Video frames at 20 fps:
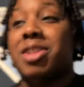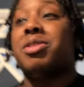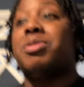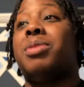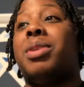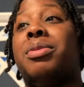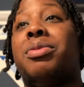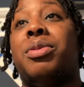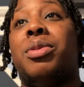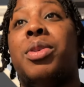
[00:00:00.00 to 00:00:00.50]
Do
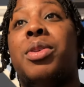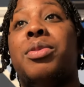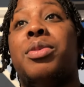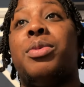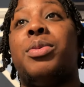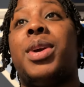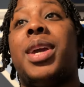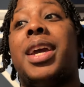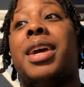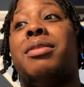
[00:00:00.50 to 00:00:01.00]
I feel
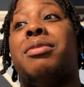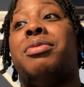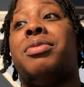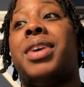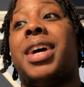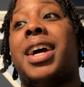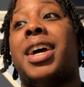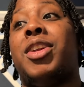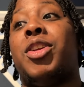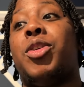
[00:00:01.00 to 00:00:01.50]
overweight and
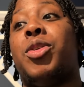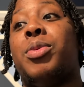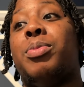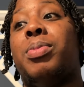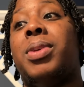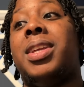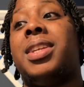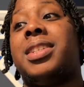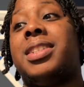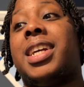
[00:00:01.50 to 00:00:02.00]
fat and
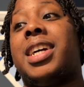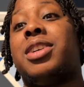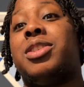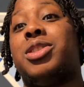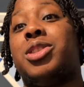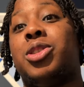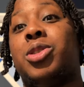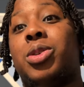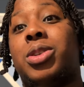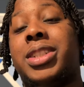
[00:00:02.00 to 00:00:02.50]
obese and like a
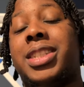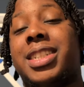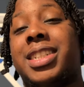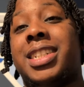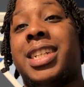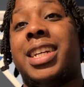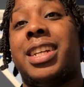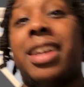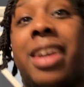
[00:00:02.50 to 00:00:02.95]
sausage head?